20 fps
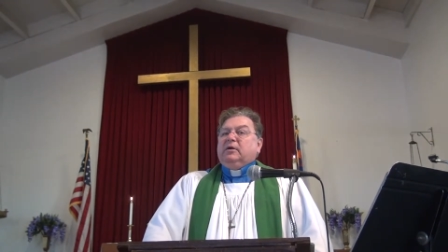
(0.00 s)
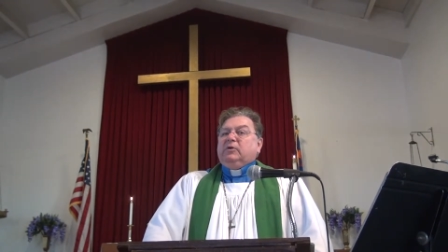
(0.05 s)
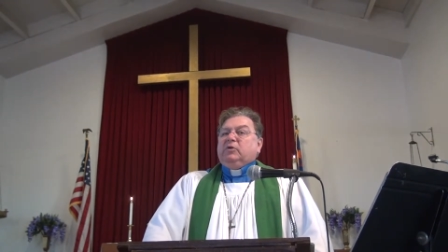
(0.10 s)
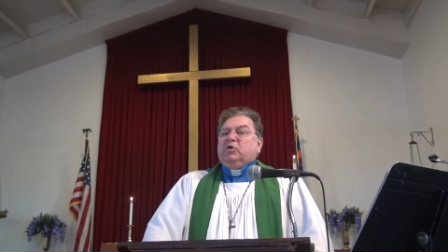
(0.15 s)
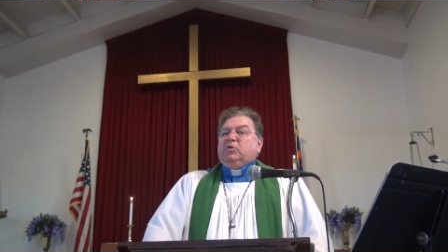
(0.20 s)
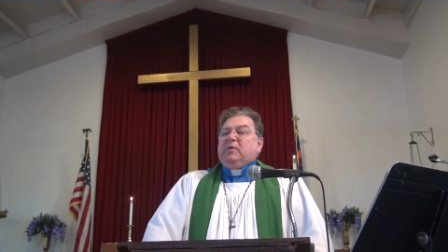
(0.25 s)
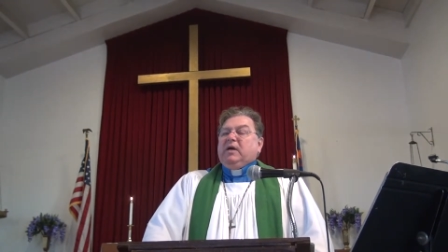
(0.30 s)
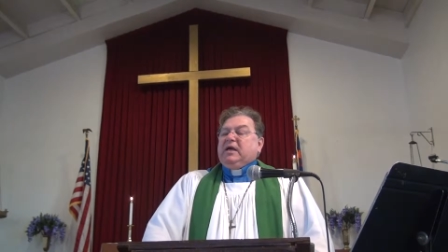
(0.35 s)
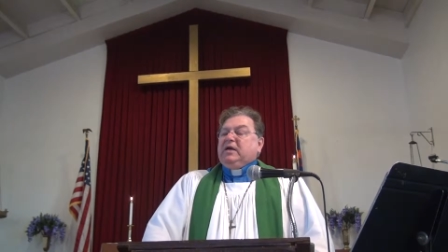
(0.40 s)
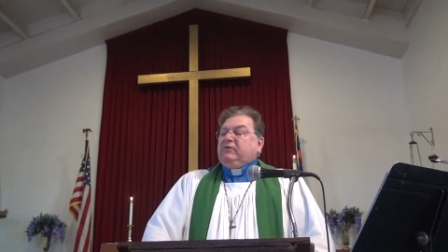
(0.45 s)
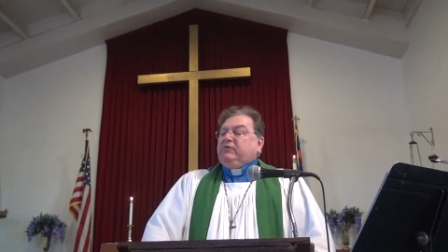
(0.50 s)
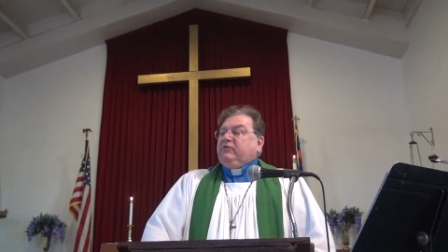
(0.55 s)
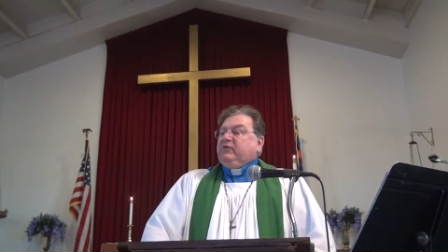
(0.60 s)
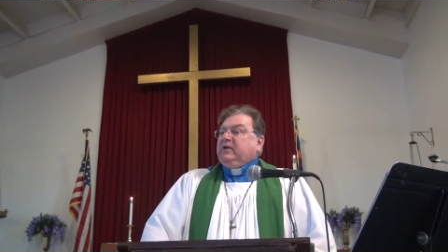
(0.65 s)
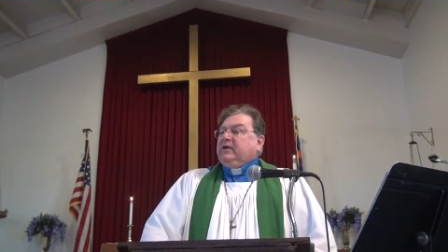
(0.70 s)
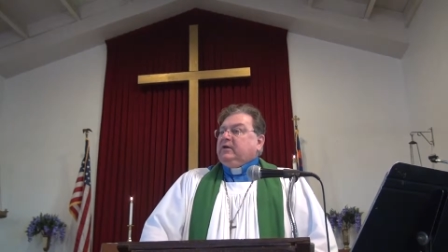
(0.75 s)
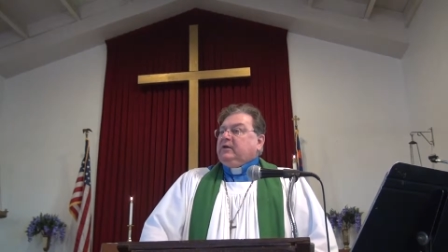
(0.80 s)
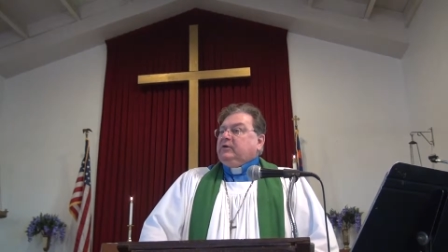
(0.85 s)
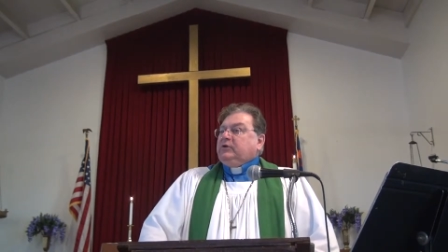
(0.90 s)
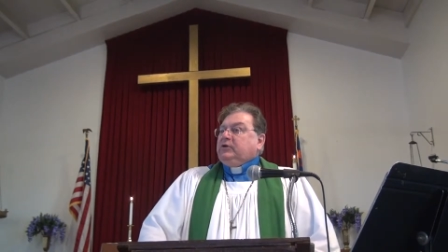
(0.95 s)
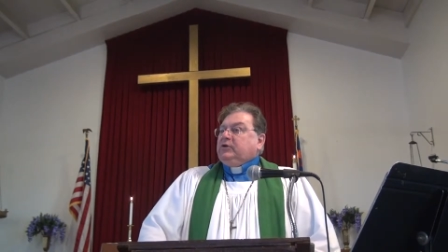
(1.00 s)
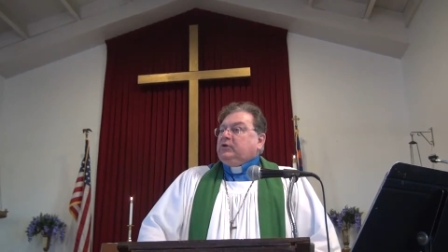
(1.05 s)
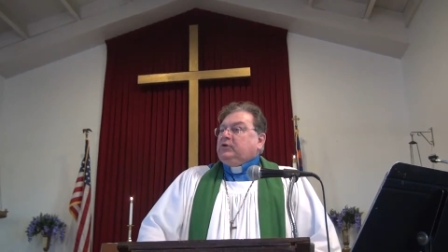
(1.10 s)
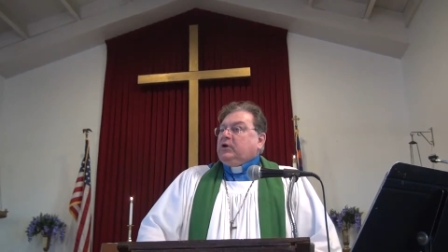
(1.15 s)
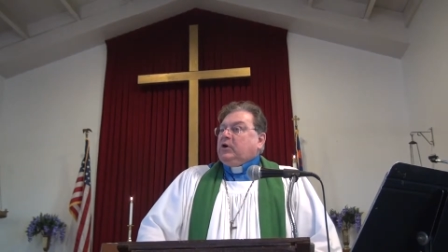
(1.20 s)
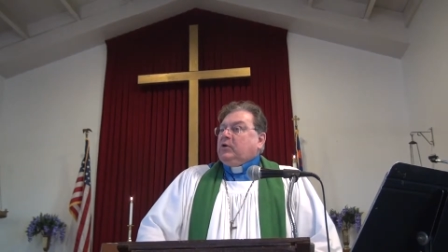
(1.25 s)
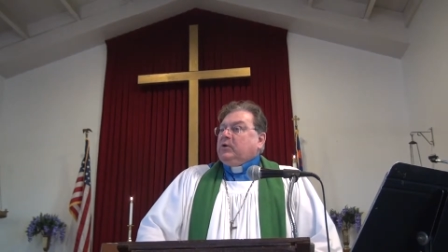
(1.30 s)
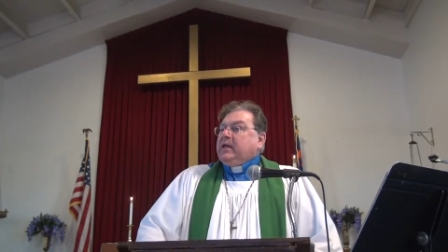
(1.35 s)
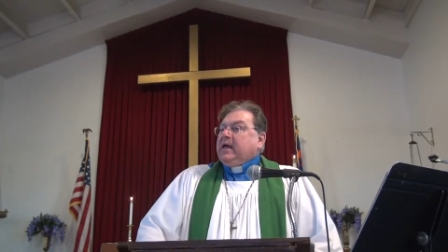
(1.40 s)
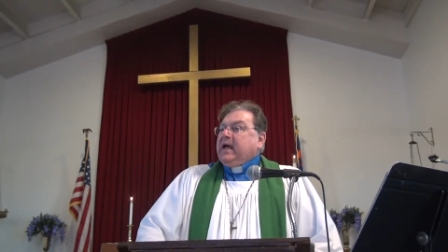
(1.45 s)
you may feel you
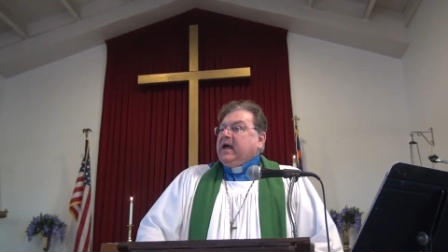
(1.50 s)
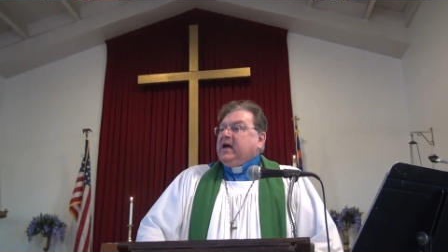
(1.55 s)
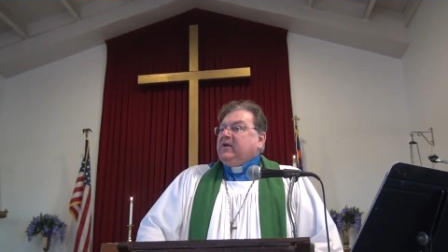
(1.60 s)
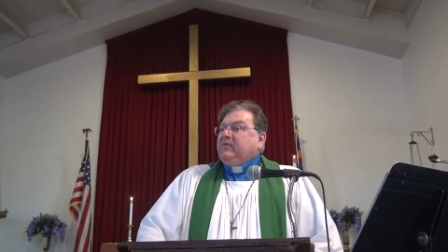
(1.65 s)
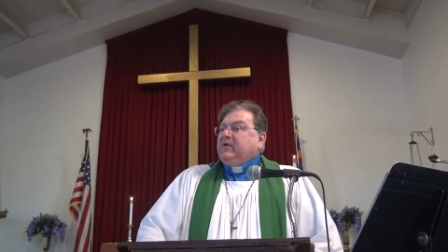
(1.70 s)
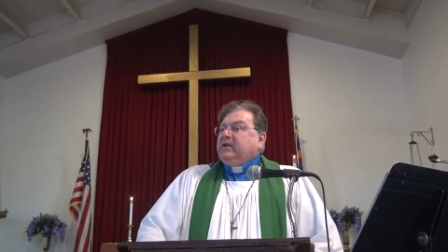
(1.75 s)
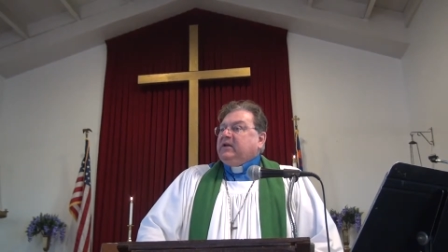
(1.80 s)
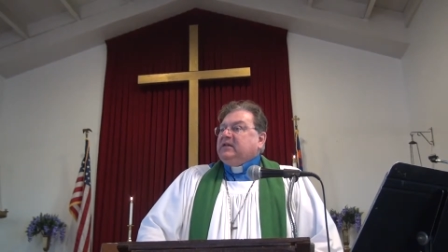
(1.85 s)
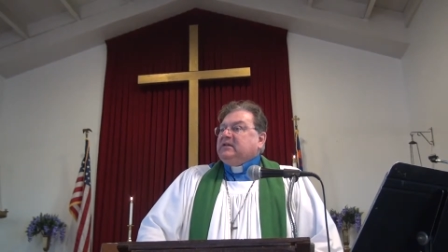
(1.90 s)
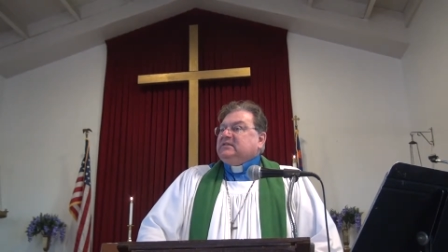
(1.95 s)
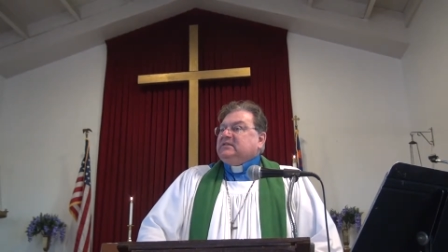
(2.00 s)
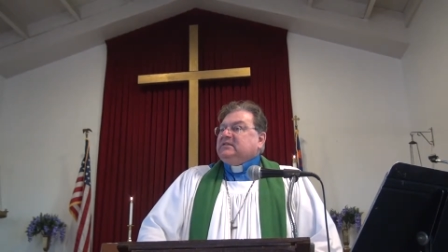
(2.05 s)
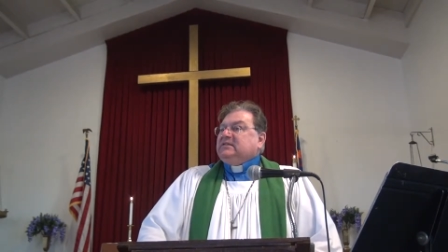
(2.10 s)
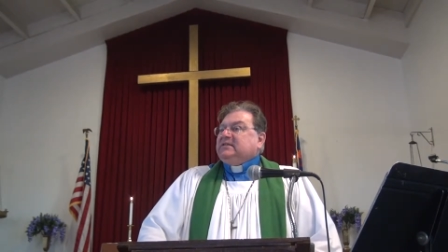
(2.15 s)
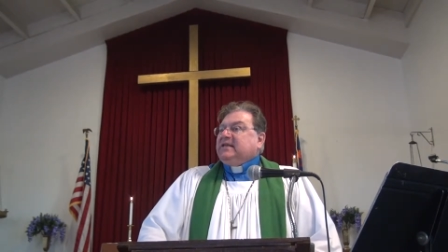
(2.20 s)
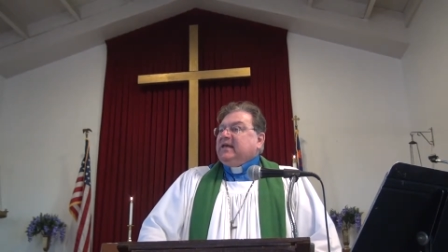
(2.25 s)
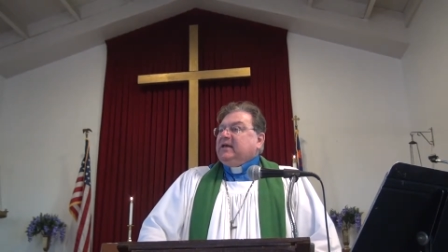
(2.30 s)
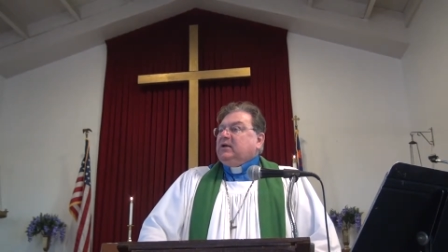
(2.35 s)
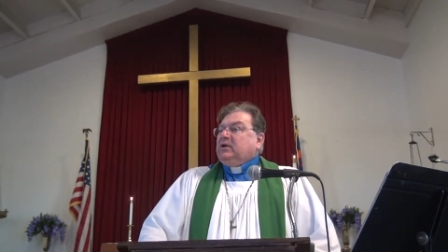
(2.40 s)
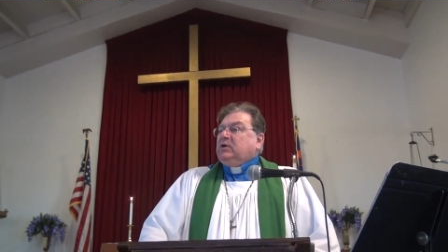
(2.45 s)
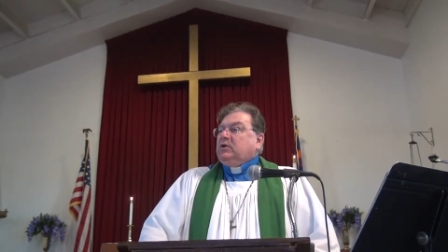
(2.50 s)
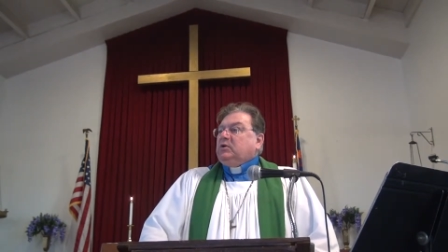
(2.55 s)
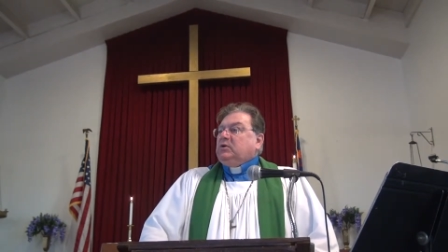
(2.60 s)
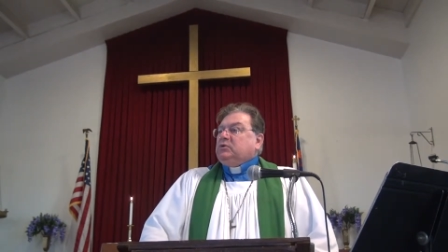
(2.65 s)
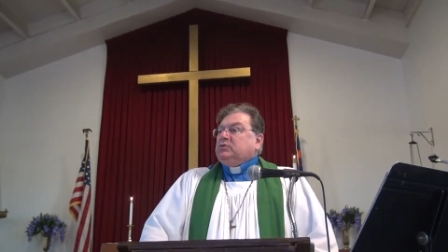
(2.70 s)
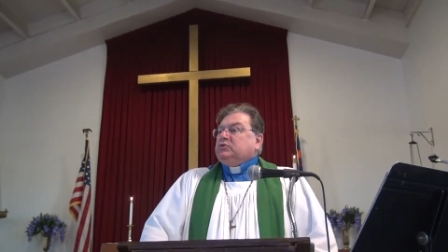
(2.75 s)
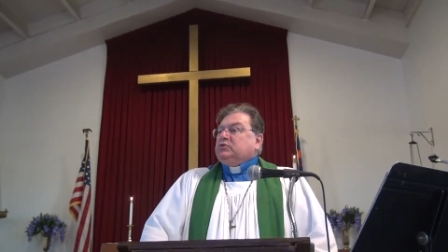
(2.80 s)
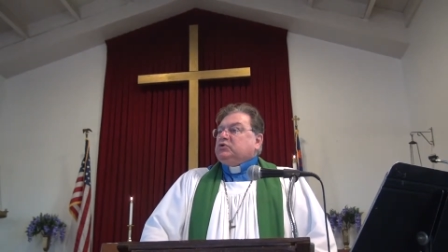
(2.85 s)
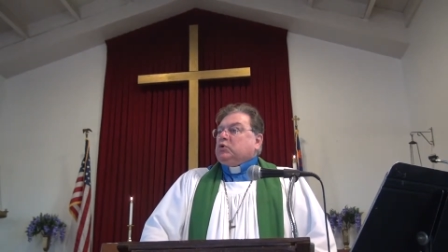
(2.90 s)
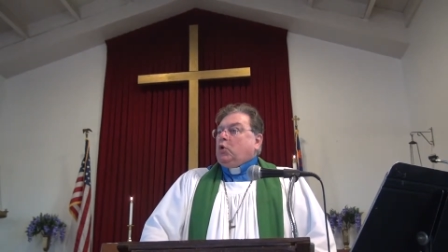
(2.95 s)
don't have any
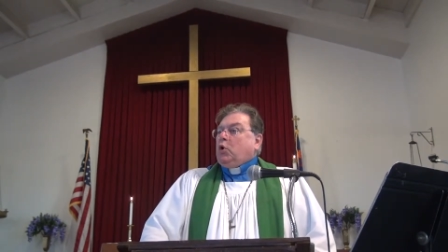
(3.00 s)
skills